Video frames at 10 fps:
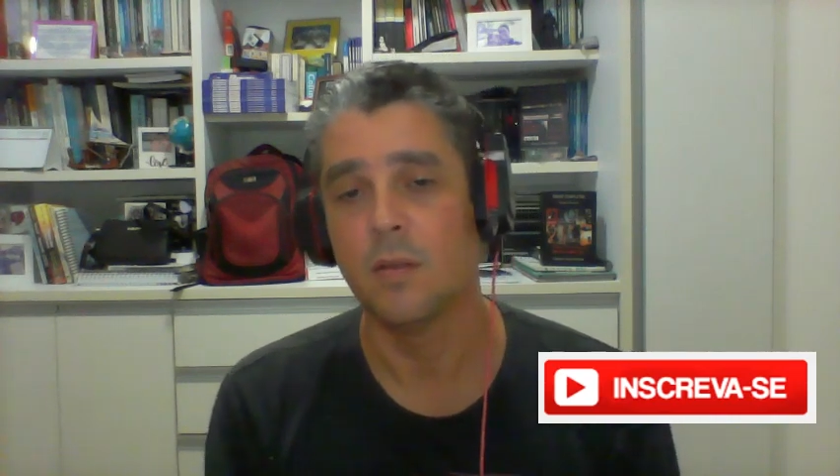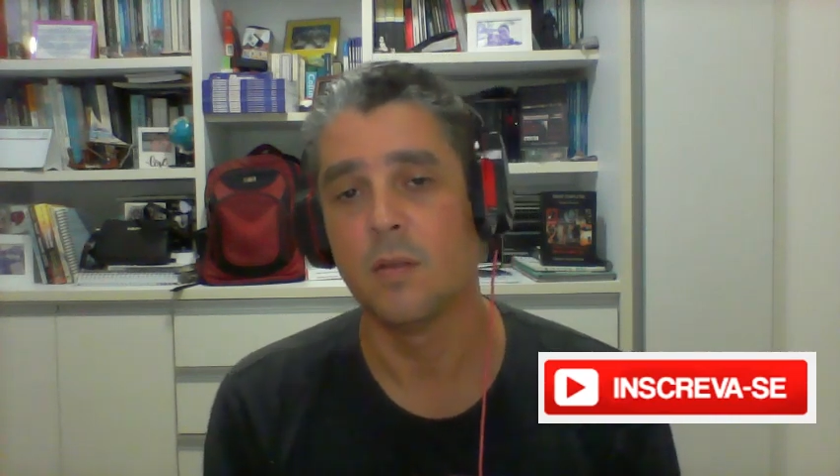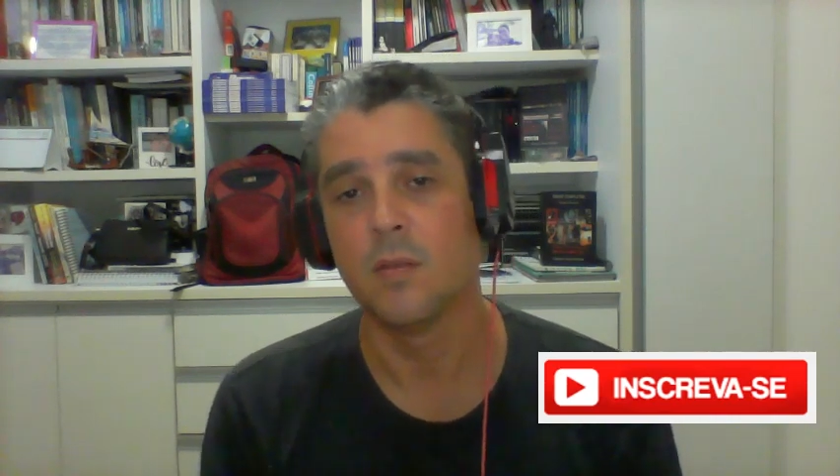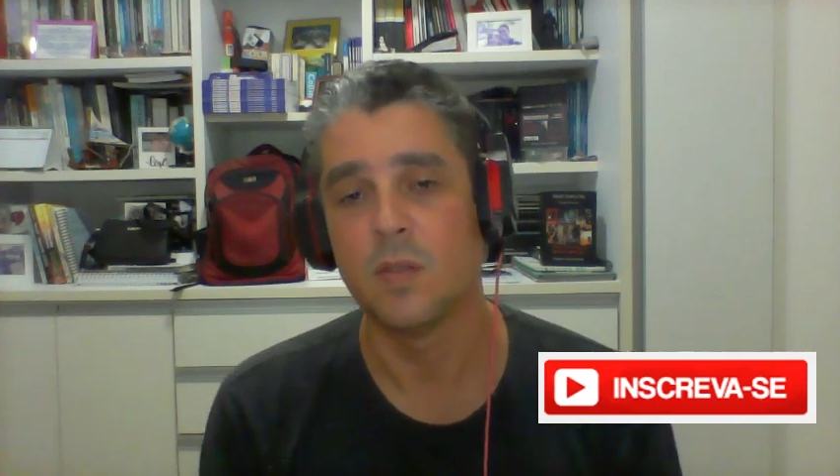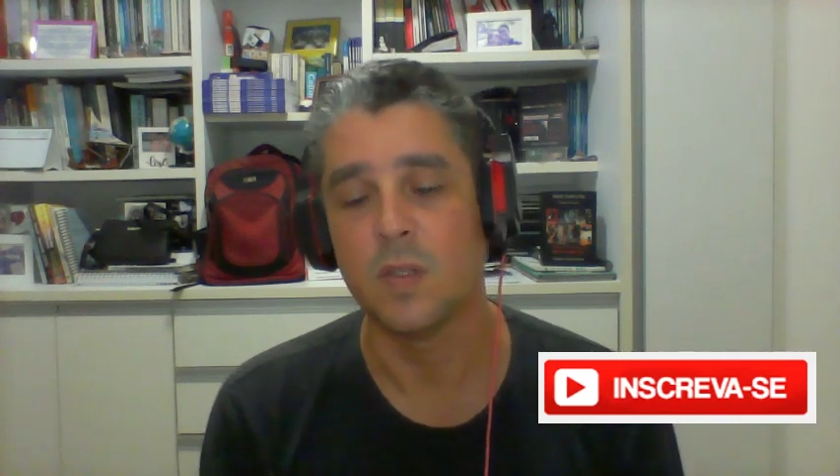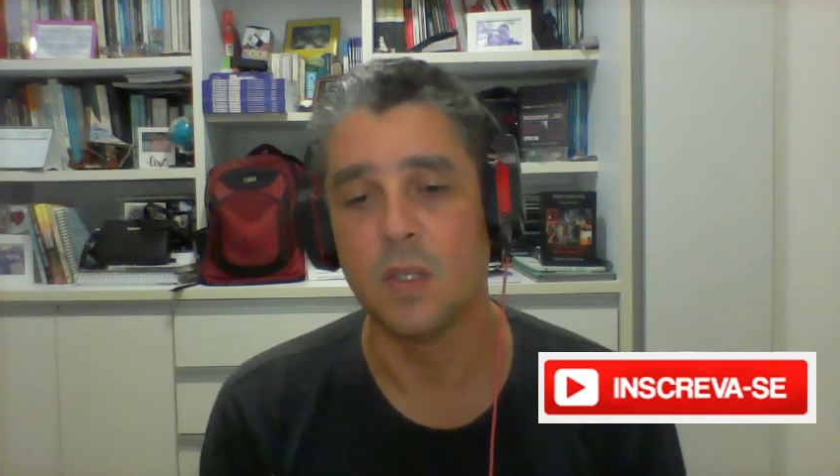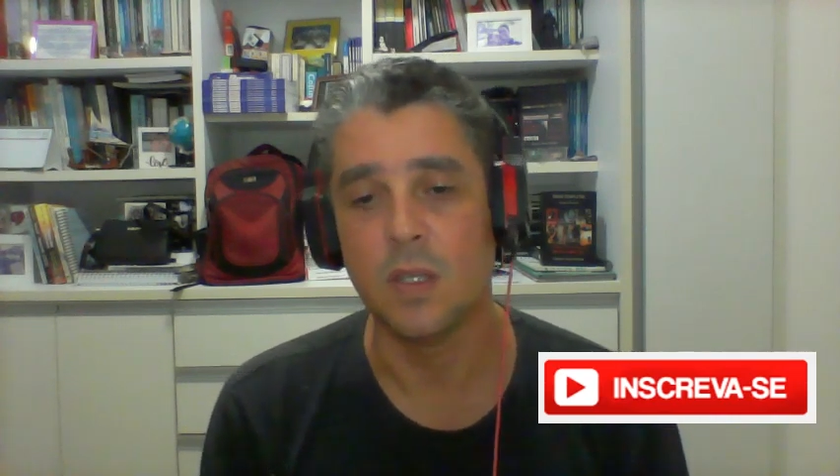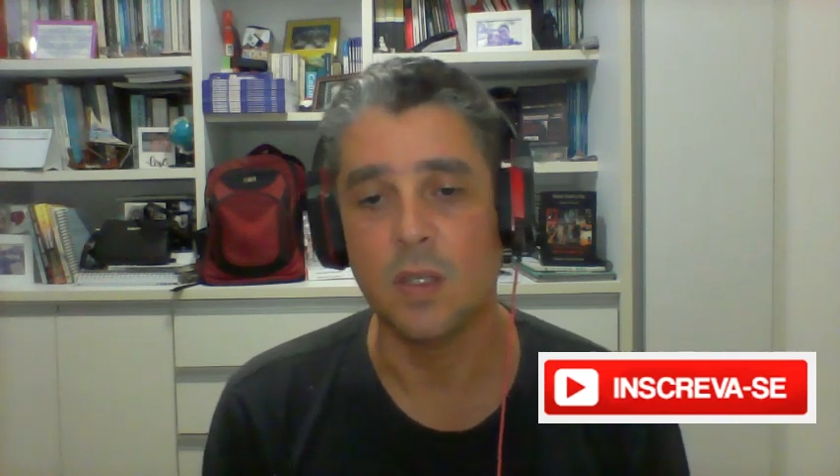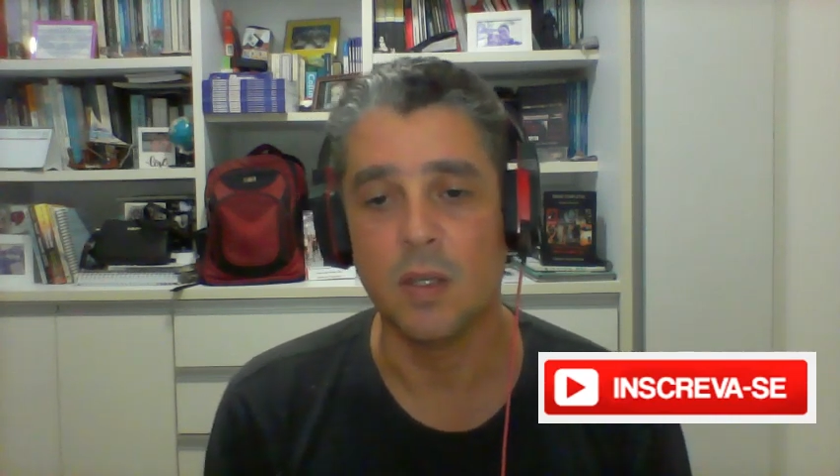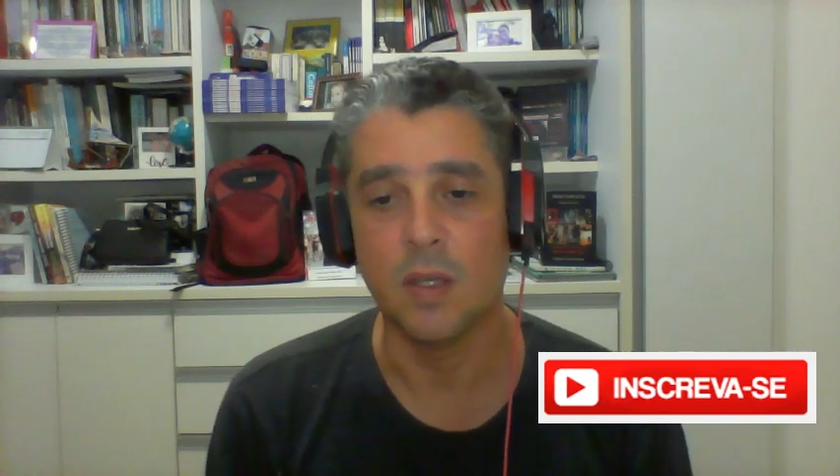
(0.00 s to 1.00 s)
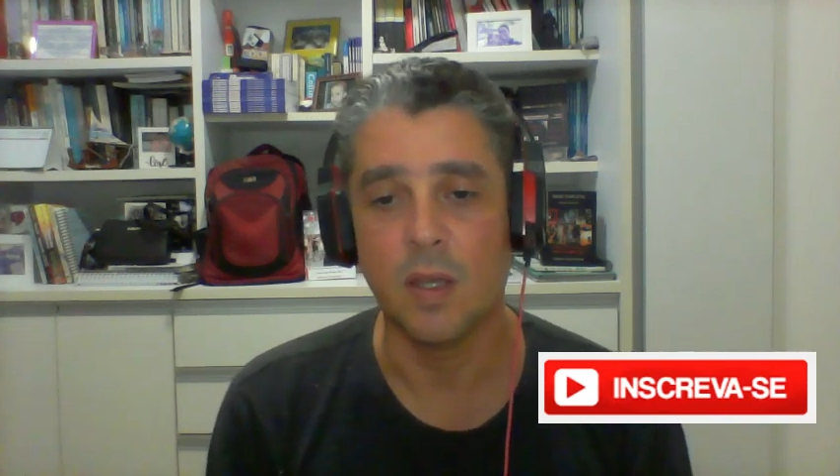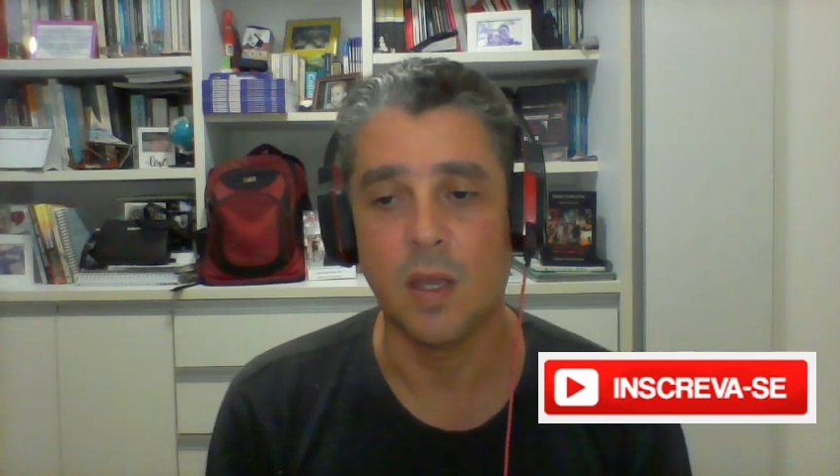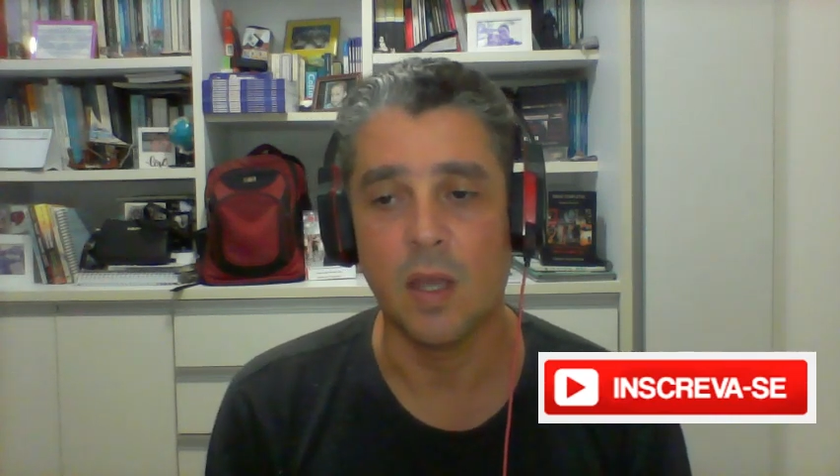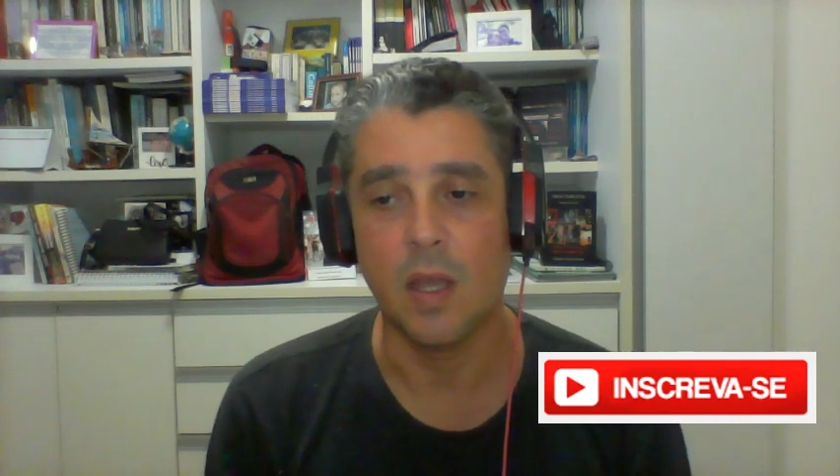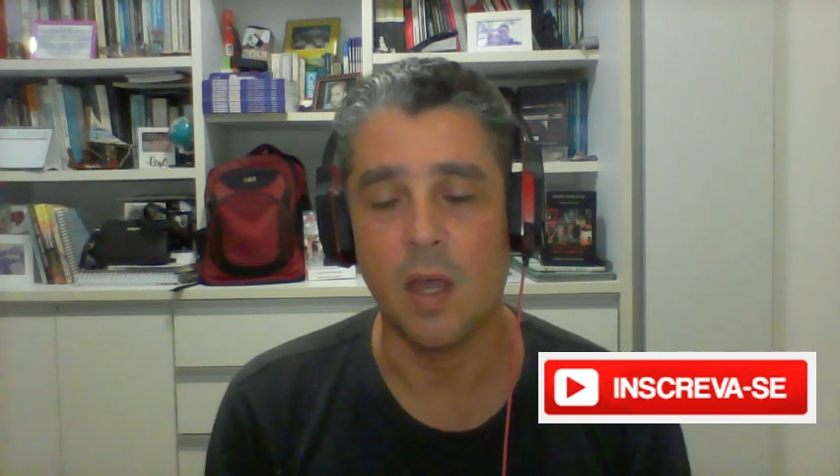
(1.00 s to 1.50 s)
seeing
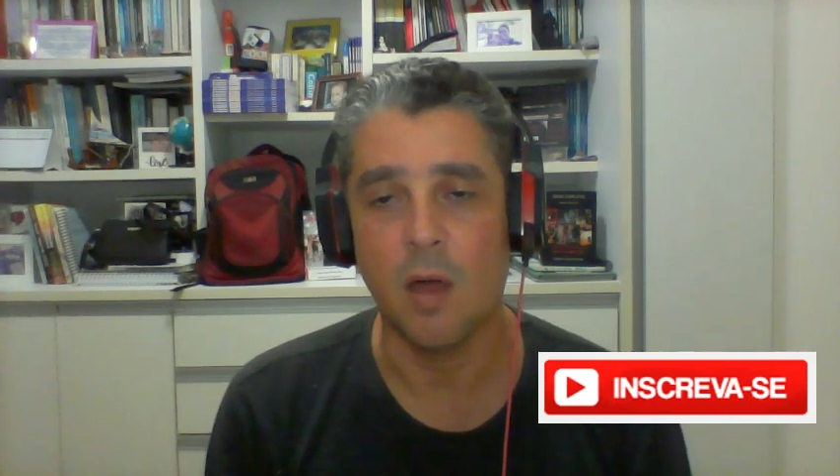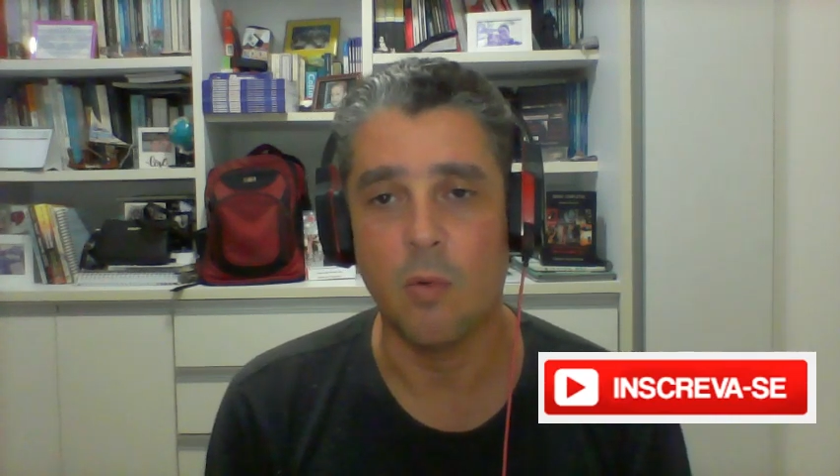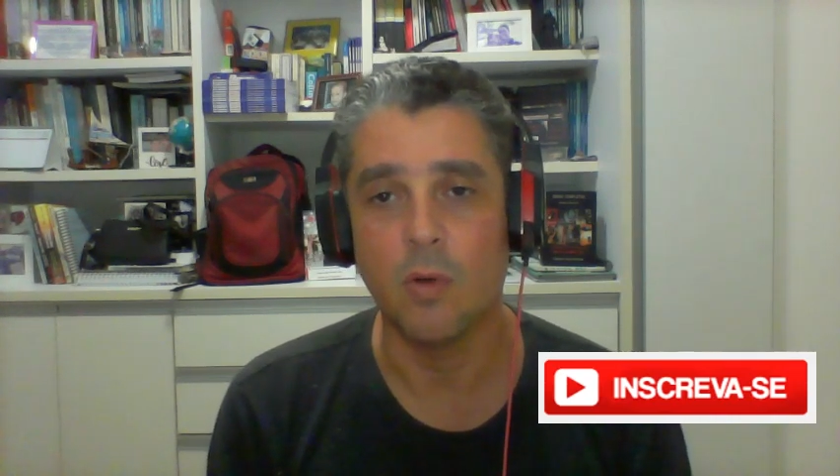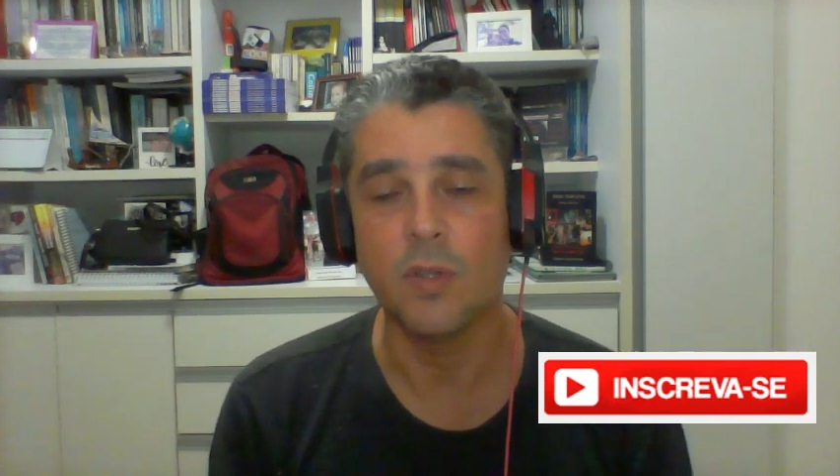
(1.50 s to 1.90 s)
how